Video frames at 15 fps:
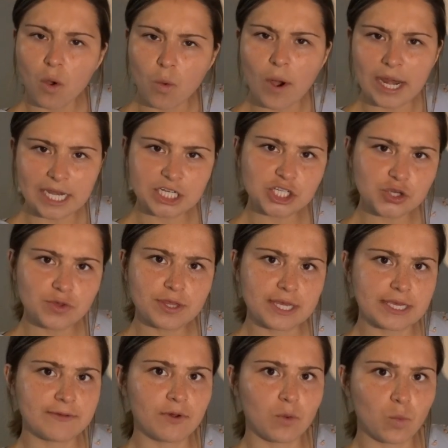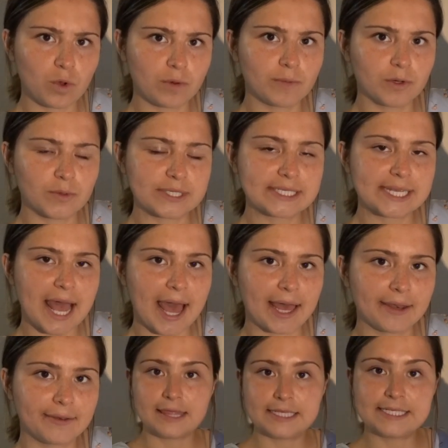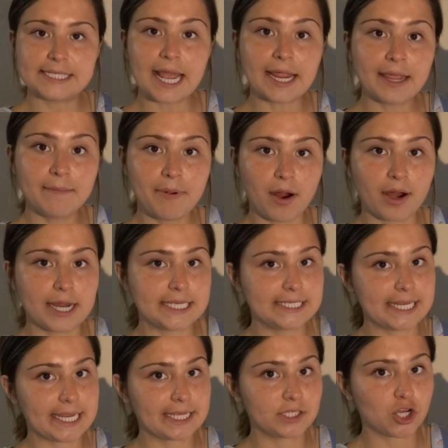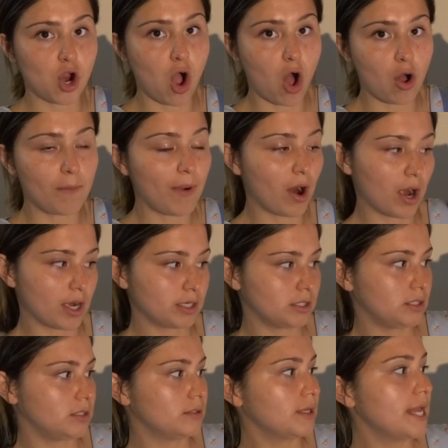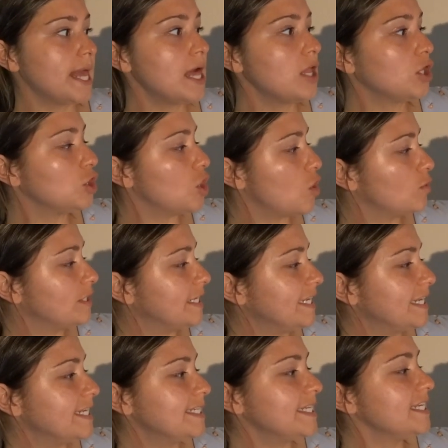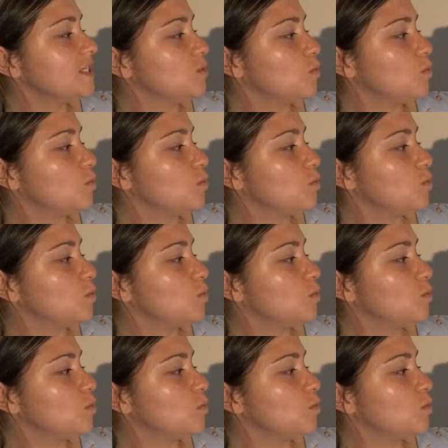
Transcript: Why did you think Wilbur was sad? The second part is to answer all parts. Loneliness is